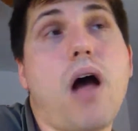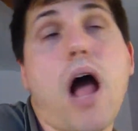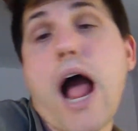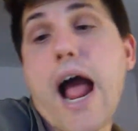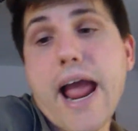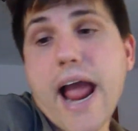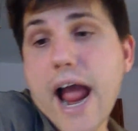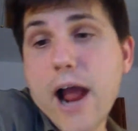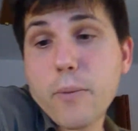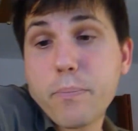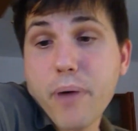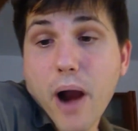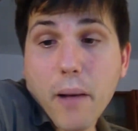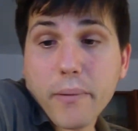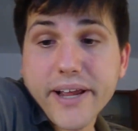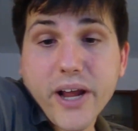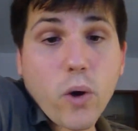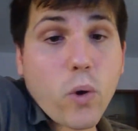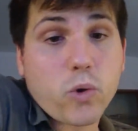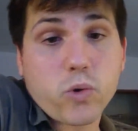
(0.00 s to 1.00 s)
I'll
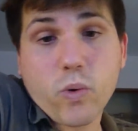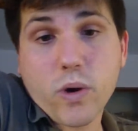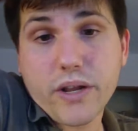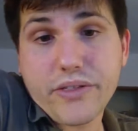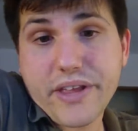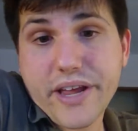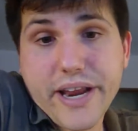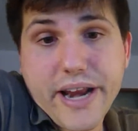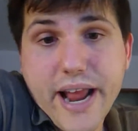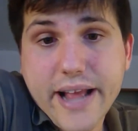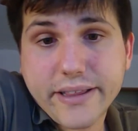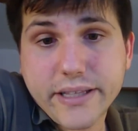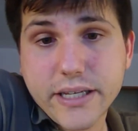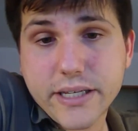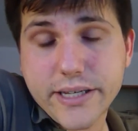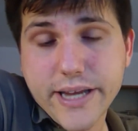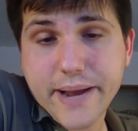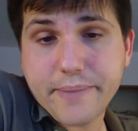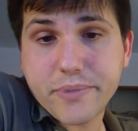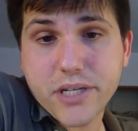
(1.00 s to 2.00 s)
probably hold one then at the
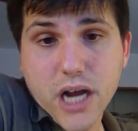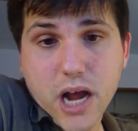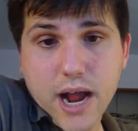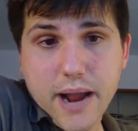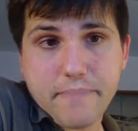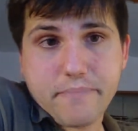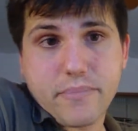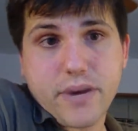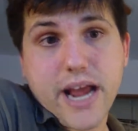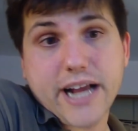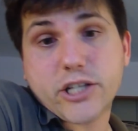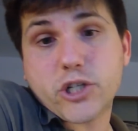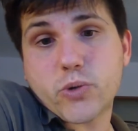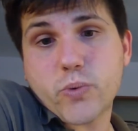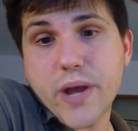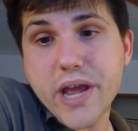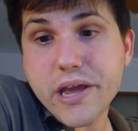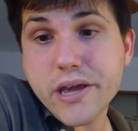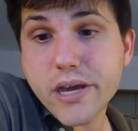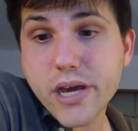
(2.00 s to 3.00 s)
same time next
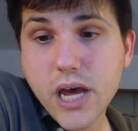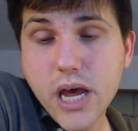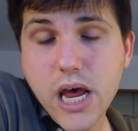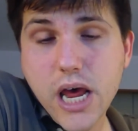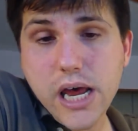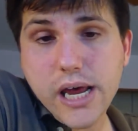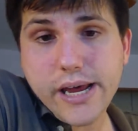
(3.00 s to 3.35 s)
week,